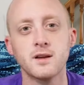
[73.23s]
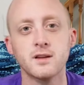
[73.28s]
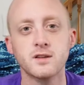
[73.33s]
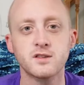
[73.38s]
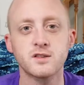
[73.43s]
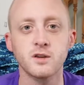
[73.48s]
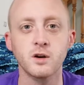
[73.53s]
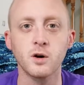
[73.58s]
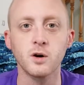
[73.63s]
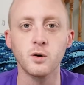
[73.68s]

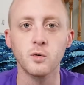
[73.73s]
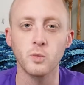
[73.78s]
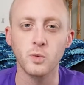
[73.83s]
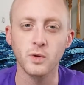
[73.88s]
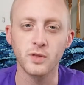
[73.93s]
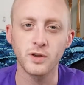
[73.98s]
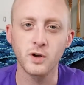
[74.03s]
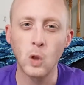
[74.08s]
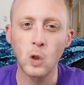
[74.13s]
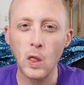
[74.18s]
So
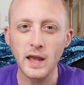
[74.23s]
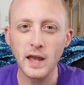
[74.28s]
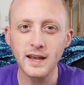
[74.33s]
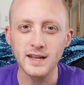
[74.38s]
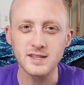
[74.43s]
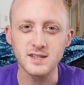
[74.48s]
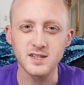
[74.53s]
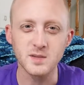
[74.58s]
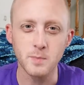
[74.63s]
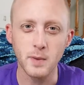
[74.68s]
with Clank
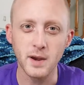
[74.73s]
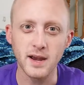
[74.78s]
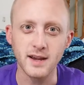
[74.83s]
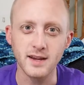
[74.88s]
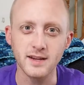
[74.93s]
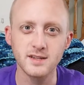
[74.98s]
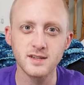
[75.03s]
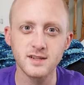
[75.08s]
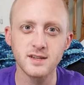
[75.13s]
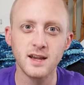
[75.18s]
in
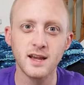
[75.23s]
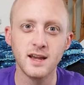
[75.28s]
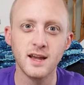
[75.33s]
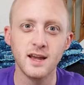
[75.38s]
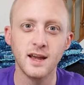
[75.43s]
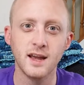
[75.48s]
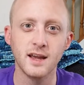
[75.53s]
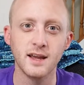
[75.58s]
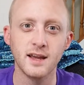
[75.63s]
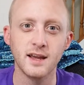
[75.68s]
Space,
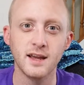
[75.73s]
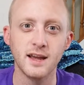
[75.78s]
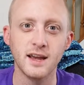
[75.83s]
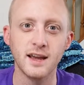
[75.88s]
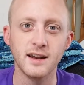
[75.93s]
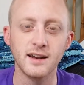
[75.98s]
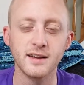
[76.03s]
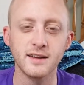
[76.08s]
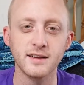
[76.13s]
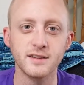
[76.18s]

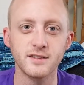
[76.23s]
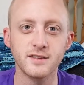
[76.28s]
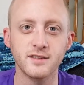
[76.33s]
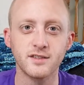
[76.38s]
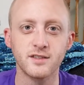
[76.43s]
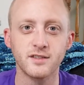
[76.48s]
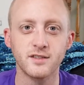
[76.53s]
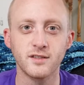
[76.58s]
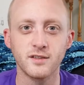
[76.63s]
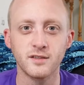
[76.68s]
it
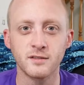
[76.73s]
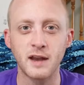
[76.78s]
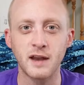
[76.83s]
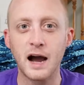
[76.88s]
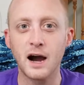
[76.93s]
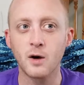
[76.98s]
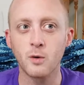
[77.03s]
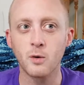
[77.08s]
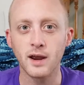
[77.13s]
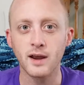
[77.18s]
is
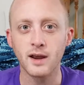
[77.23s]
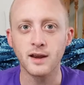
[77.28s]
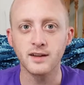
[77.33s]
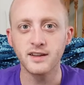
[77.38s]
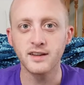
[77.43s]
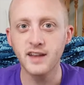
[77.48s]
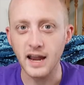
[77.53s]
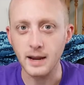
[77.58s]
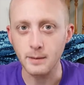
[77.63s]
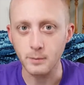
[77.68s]
now a
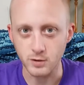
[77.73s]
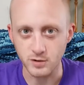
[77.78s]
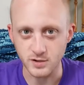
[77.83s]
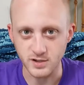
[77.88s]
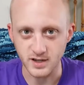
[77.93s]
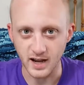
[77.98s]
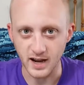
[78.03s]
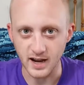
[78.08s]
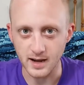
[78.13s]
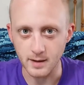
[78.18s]
gamer's
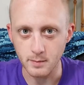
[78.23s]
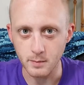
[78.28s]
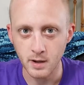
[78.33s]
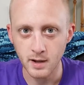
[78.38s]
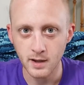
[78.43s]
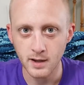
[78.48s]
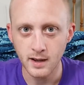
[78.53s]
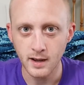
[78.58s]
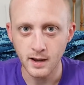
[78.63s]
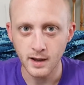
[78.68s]
game.
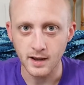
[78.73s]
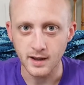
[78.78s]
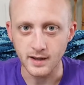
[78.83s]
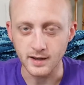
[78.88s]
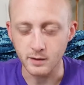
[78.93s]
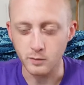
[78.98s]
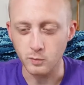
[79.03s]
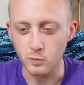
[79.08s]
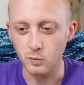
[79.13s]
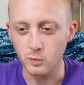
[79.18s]

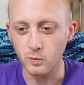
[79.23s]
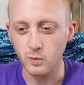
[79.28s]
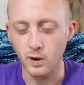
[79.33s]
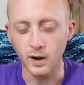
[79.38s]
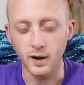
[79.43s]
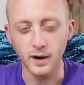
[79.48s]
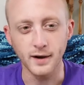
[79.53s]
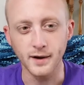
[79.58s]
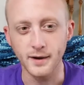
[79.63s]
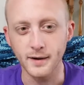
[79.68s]

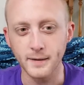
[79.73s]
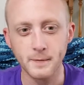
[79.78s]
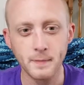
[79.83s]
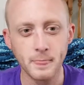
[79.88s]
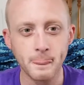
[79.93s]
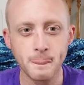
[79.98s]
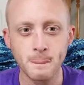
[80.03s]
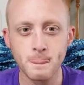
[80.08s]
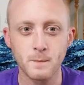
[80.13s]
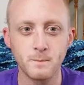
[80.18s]

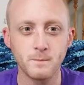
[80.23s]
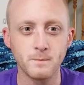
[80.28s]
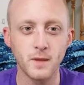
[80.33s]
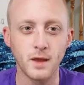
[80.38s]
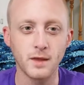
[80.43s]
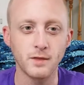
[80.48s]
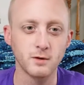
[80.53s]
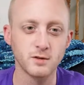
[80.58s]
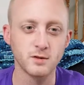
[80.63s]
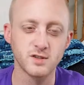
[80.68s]

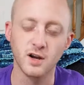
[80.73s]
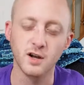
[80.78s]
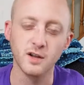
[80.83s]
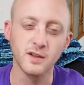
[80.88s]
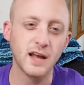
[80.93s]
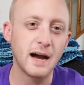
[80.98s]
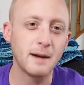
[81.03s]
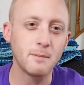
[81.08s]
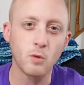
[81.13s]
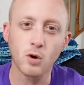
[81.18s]
There's a
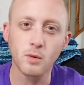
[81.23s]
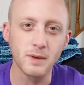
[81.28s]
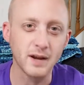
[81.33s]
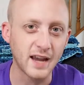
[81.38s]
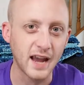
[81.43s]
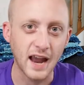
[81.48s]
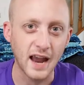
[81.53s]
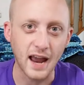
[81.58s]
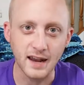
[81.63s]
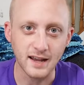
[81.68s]
lot more
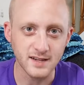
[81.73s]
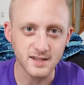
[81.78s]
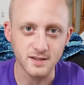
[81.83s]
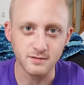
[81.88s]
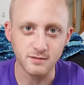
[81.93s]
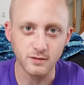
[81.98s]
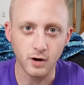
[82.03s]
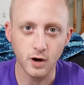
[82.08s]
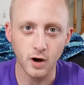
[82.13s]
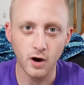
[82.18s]
mechanics
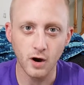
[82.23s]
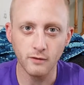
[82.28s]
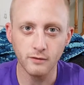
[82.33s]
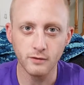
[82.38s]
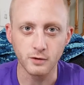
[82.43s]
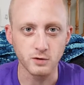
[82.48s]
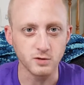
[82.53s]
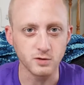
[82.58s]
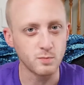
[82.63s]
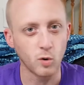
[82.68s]
involved.
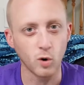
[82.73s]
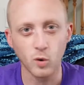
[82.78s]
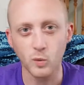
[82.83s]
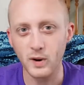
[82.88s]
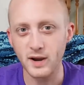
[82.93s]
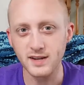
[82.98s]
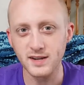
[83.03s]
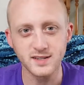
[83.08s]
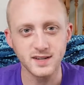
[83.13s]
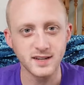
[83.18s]
There's more
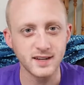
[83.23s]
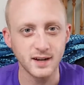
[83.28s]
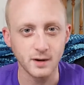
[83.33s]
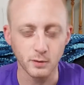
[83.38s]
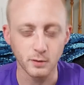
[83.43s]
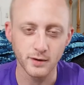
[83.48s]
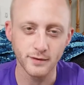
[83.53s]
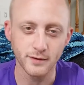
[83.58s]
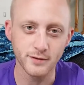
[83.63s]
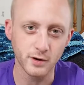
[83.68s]
ways to get
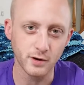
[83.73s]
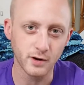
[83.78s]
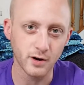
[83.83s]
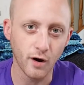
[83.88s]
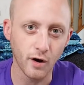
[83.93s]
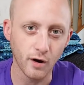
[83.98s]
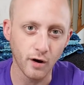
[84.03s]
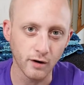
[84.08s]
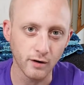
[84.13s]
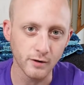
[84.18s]
rid of your
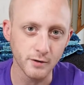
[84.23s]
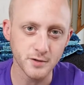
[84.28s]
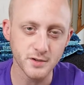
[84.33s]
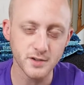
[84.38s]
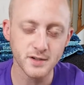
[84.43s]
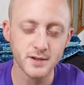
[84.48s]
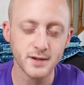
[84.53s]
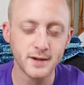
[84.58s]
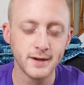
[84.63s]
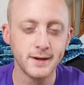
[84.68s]
cards.